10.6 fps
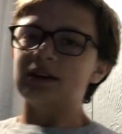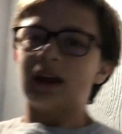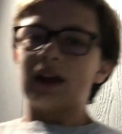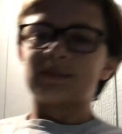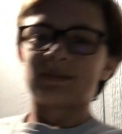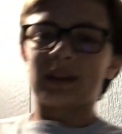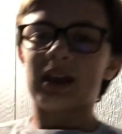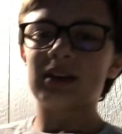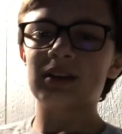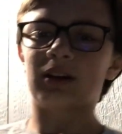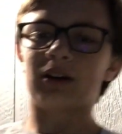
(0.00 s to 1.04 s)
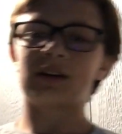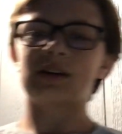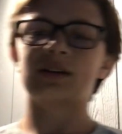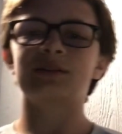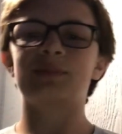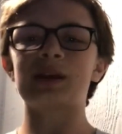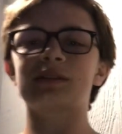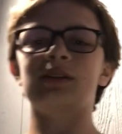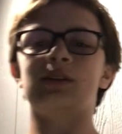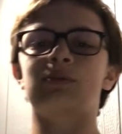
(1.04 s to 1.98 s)
And,
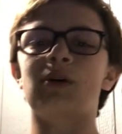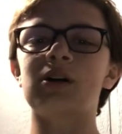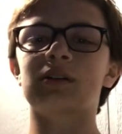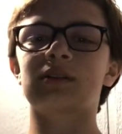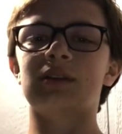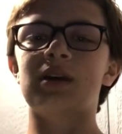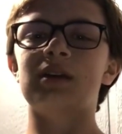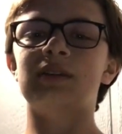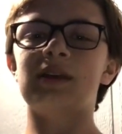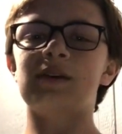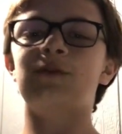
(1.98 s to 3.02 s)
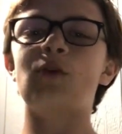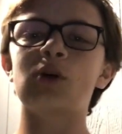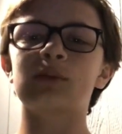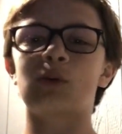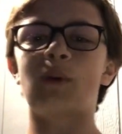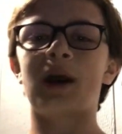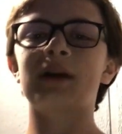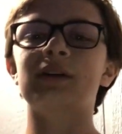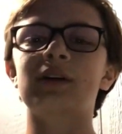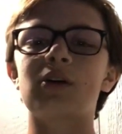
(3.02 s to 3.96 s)
basically the rocks that formed a
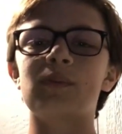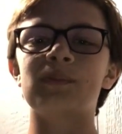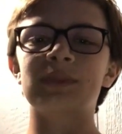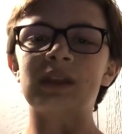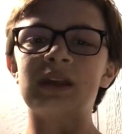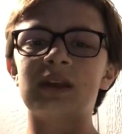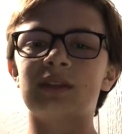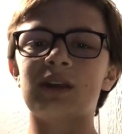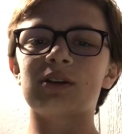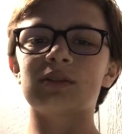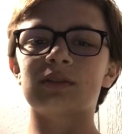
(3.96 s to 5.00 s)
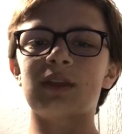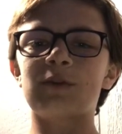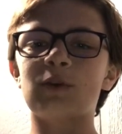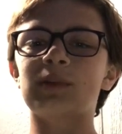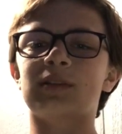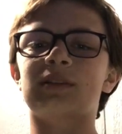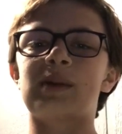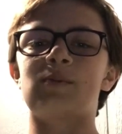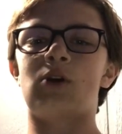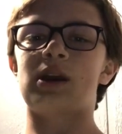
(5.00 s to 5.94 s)
while ago, they formed the
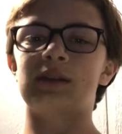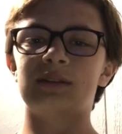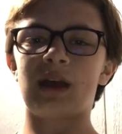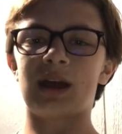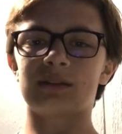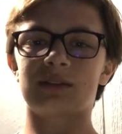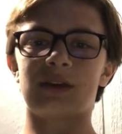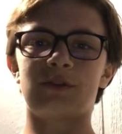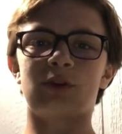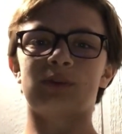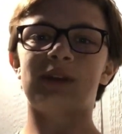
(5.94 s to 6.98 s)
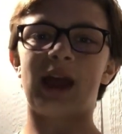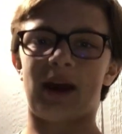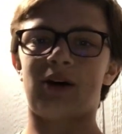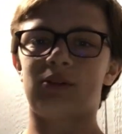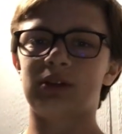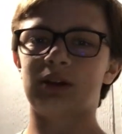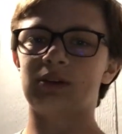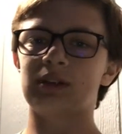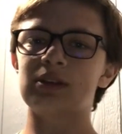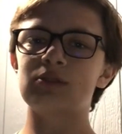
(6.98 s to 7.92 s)
same way as they form now.
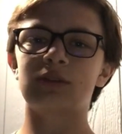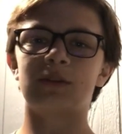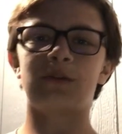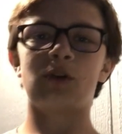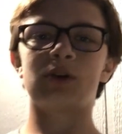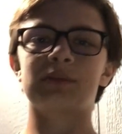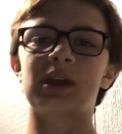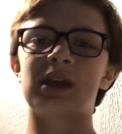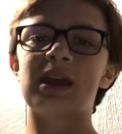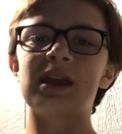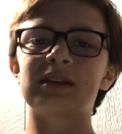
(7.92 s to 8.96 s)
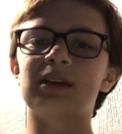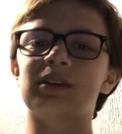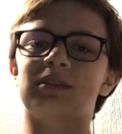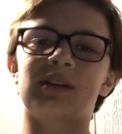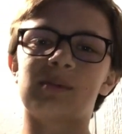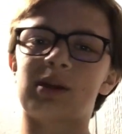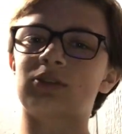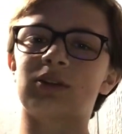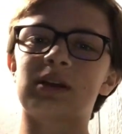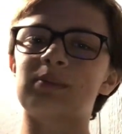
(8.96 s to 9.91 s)
They used to form igneous,
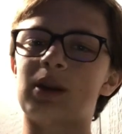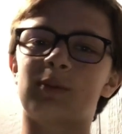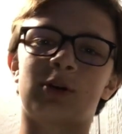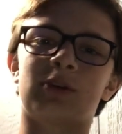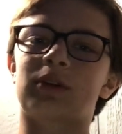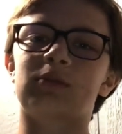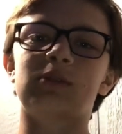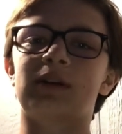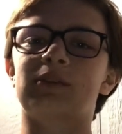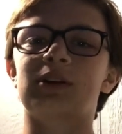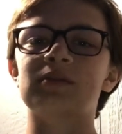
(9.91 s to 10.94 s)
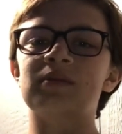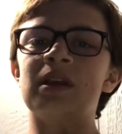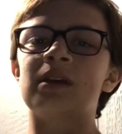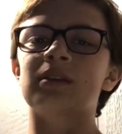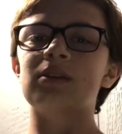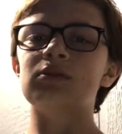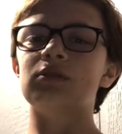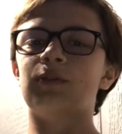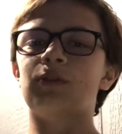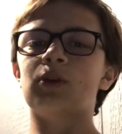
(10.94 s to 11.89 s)
sedimentary, metamorphic, whatever. They used
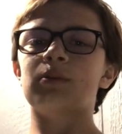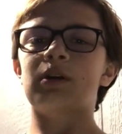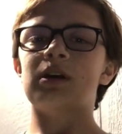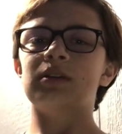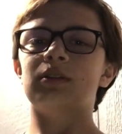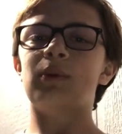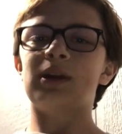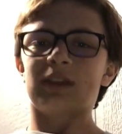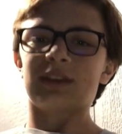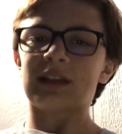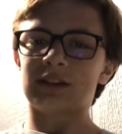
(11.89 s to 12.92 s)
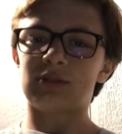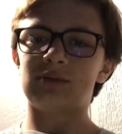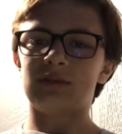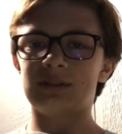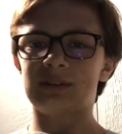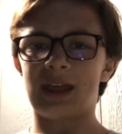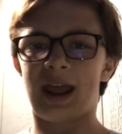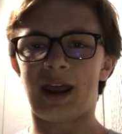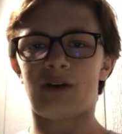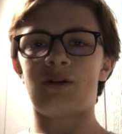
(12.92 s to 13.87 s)
to form the way that they do now.